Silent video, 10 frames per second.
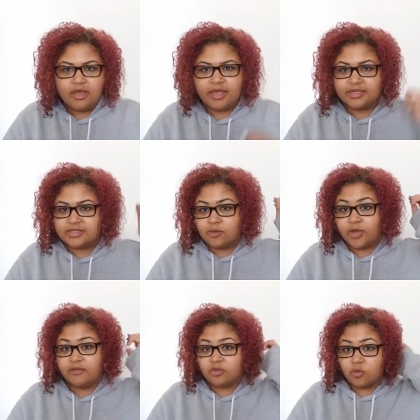it's the
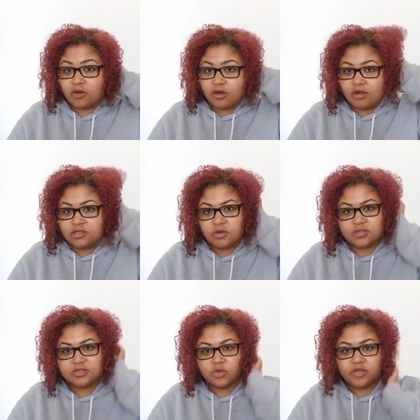way of the world or
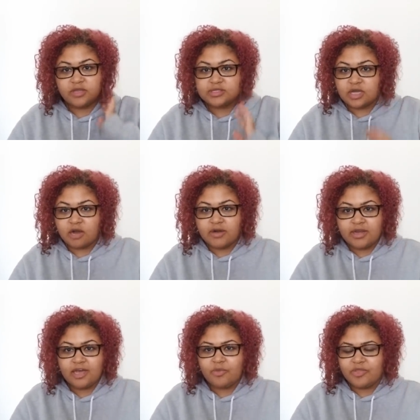it's the way things are right
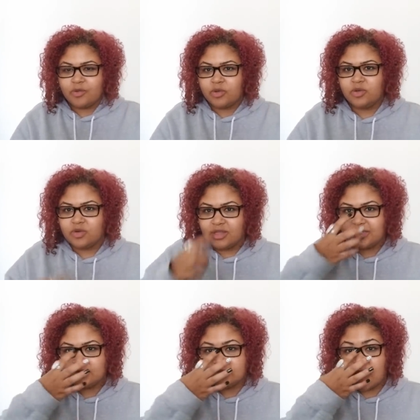now. But then when you
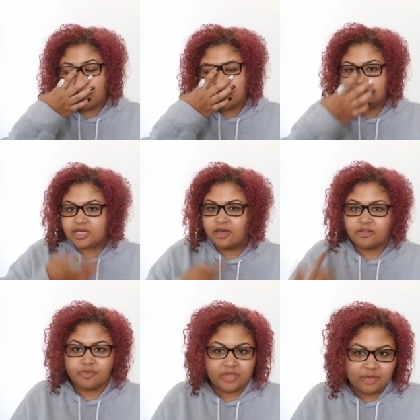realize it's happening to
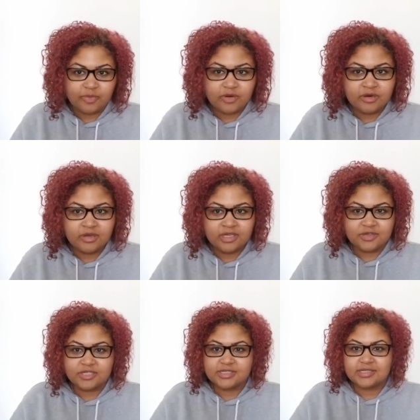other people,
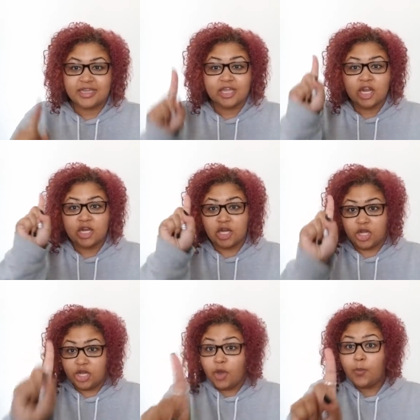you're just like,
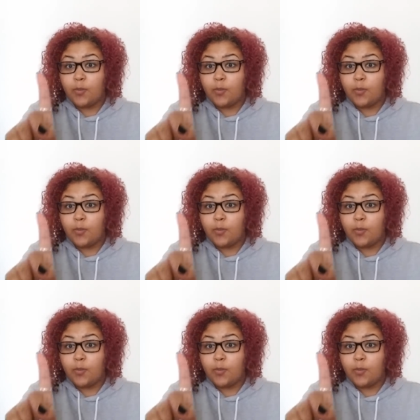no.